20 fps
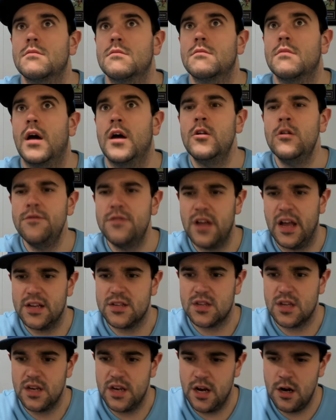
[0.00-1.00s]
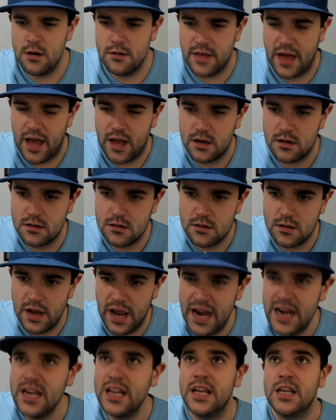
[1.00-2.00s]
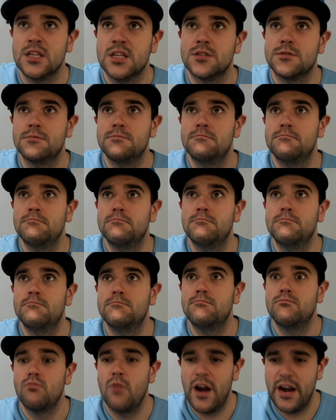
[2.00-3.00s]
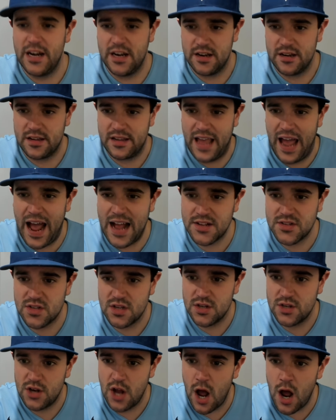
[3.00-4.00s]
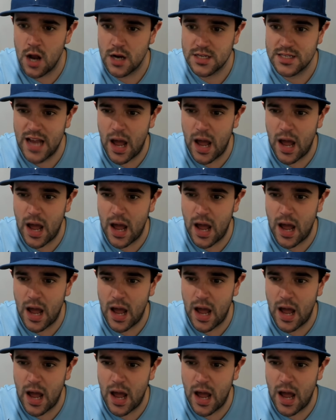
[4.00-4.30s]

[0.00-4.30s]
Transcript: I don't know if you guys can hear that. It is raining cats and dogs.